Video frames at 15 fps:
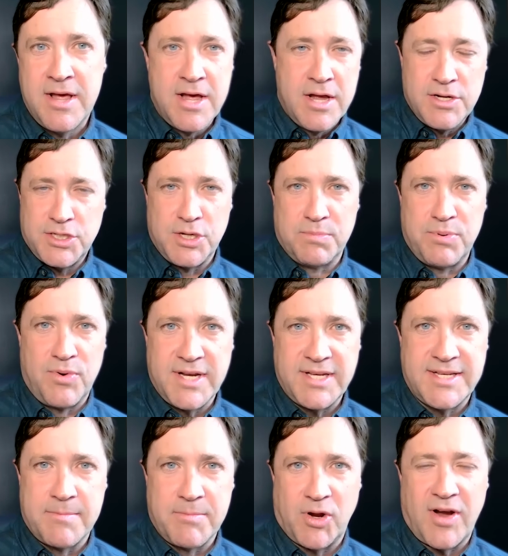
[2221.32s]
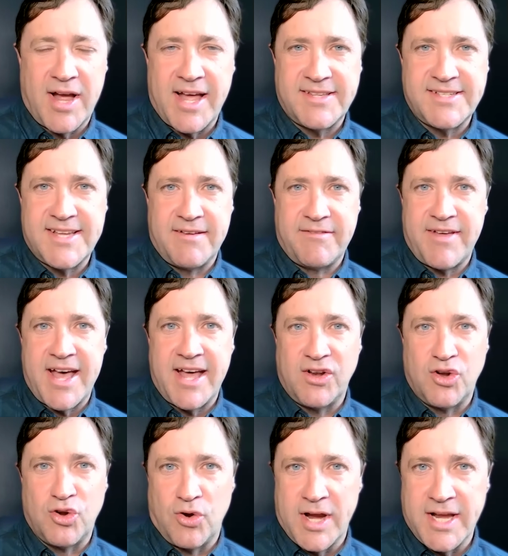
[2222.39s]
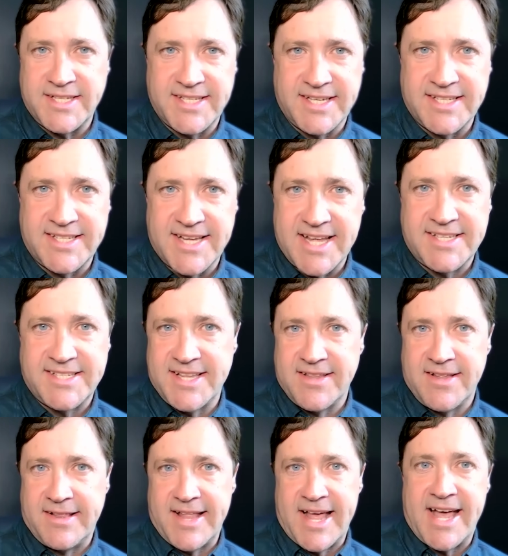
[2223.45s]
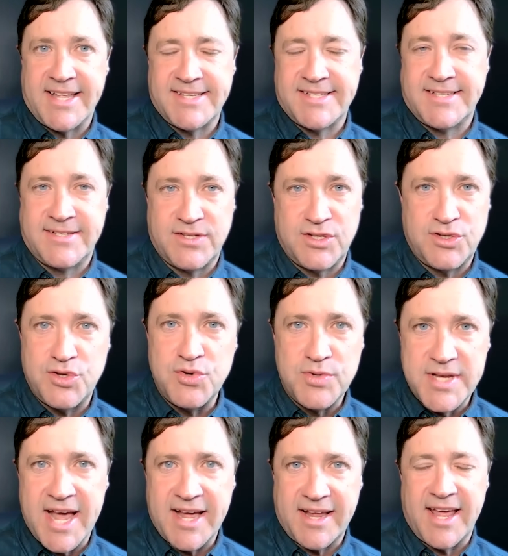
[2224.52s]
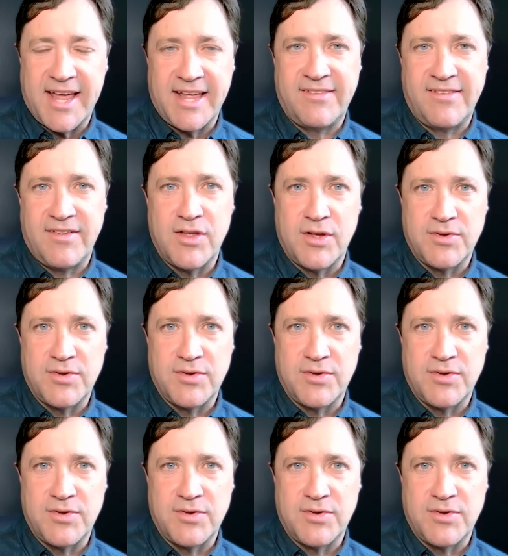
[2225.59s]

to your point, Democrats have had great success in the last 2 decades in those